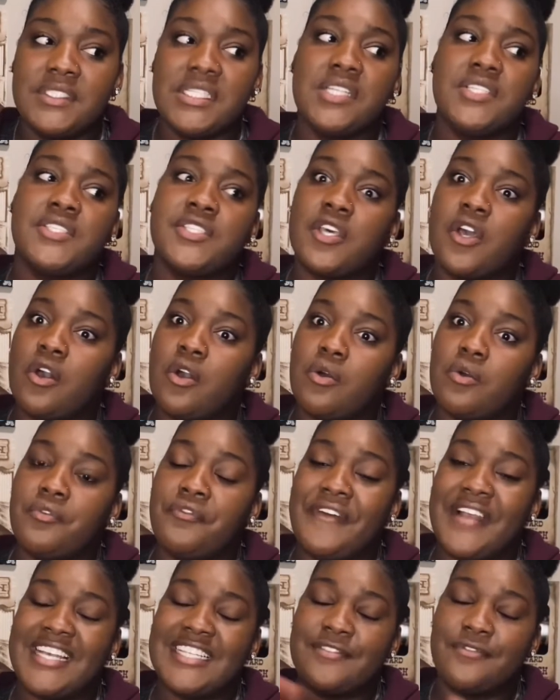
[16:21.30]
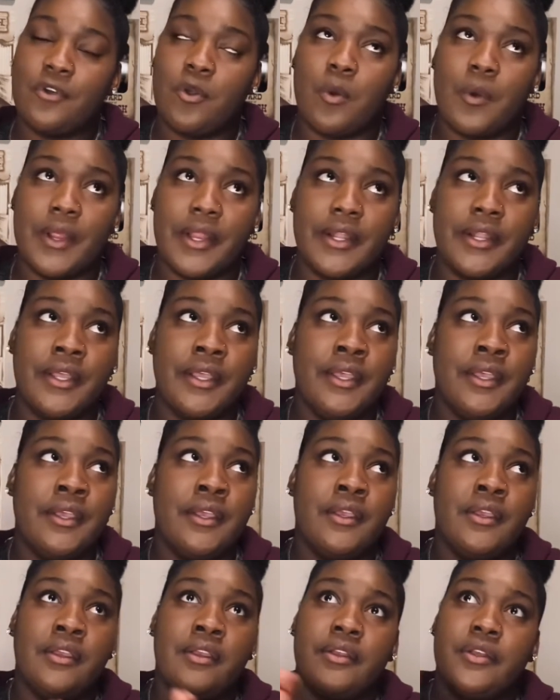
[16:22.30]
so fast forward
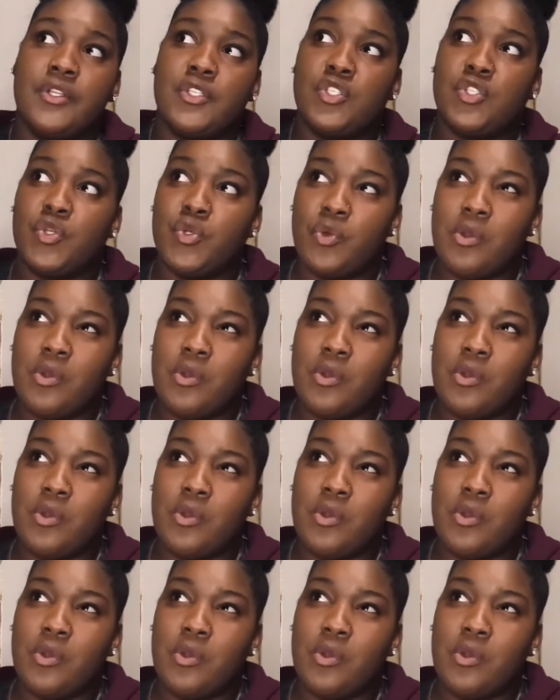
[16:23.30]
to